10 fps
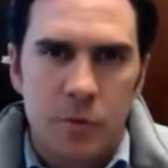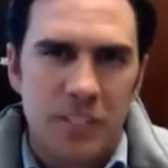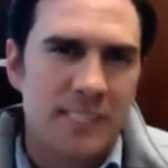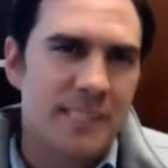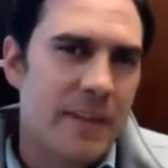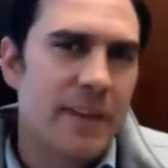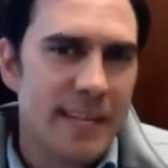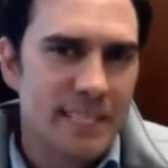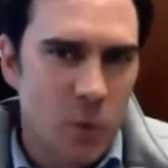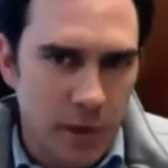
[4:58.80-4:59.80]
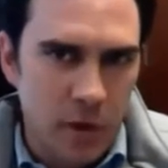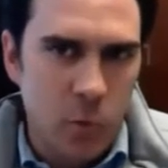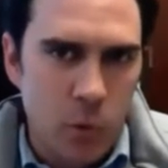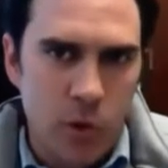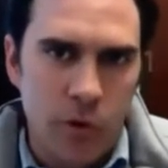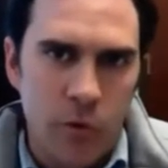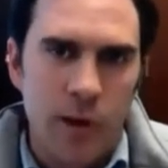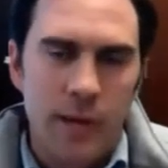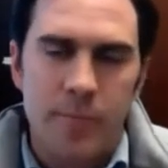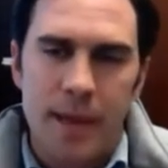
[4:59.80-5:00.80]
which that's kind of an antiquated word,
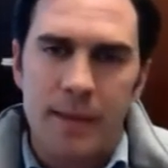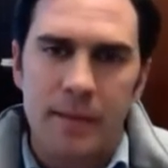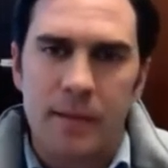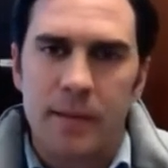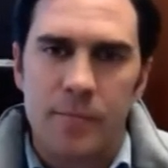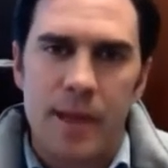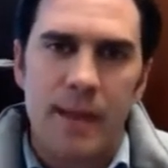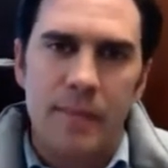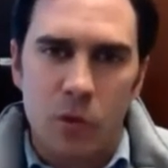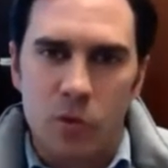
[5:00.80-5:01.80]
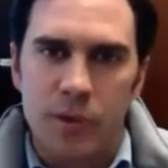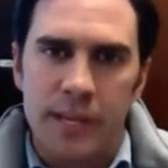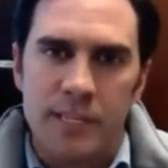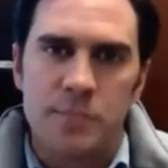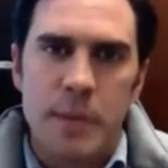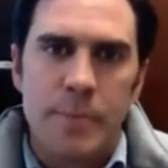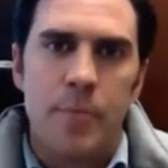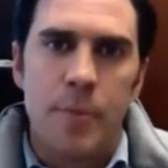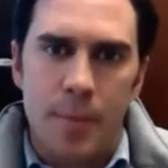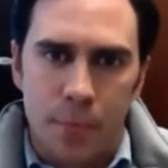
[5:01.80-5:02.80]
right? Back in the old days,
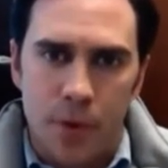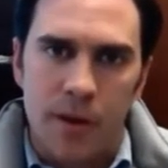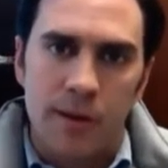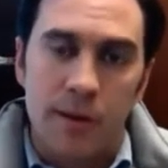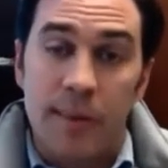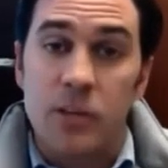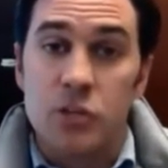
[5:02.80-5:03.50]
people bought product and they